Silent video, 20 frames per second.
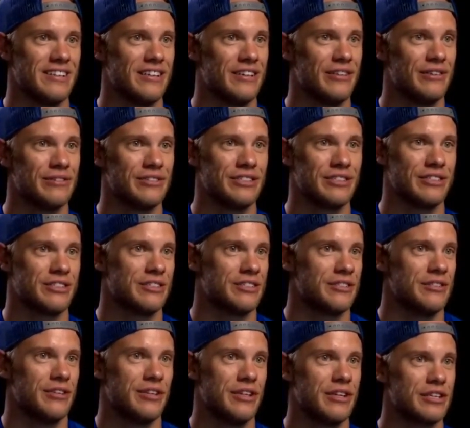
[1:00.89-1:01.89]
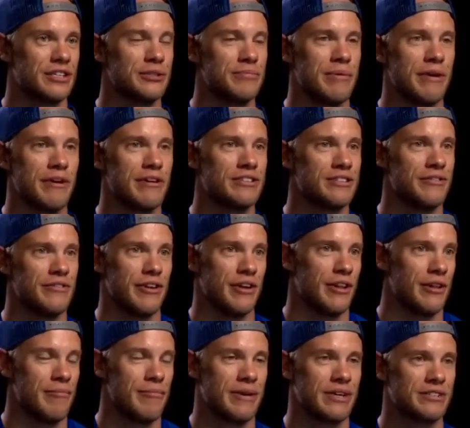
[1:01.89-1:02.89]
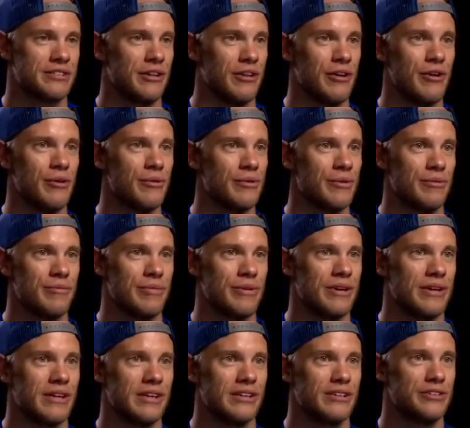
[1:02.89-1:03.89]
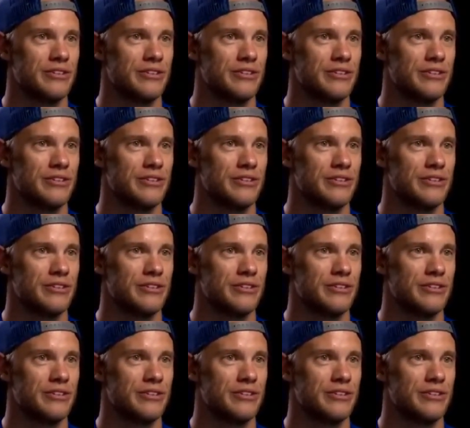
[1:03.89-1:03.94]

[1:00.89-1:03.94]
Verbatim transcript: you know, just the experience of the Olympics alone would be